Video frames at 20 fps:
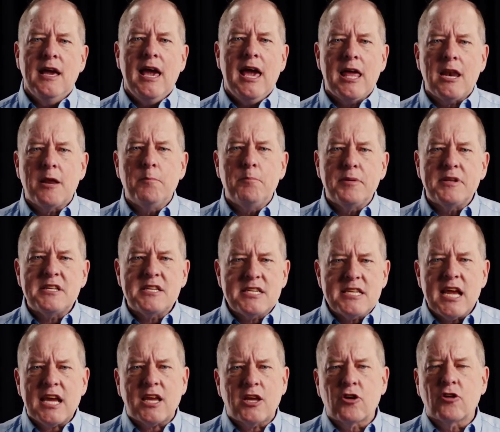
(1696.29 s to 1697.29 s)
and in
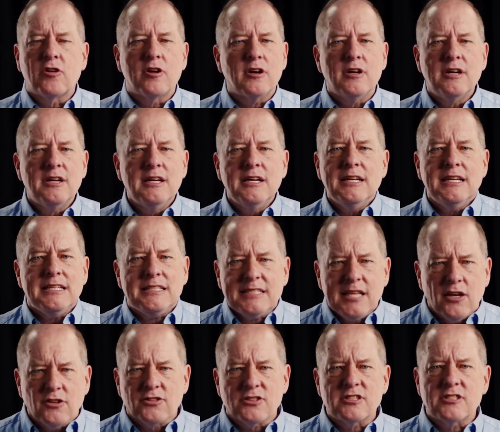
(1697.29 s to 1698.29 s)
particular, it
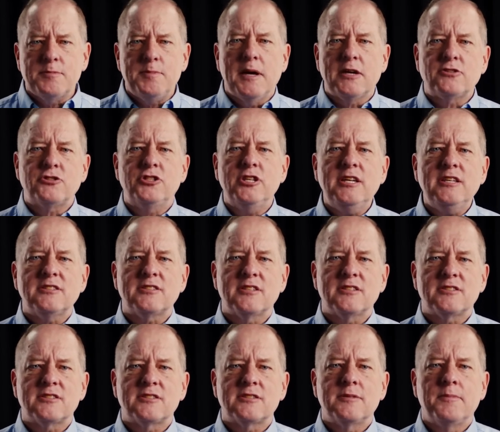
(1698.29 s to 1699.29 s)
tells us about
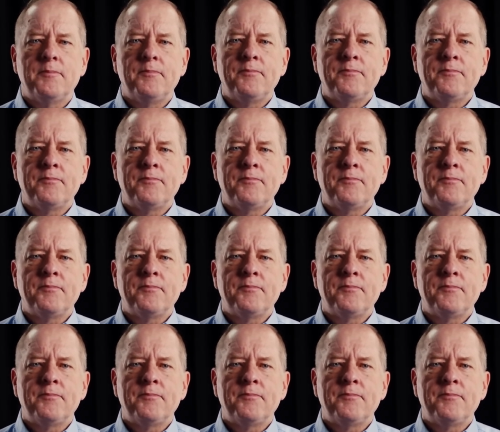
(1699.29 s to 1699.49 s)
Jesus.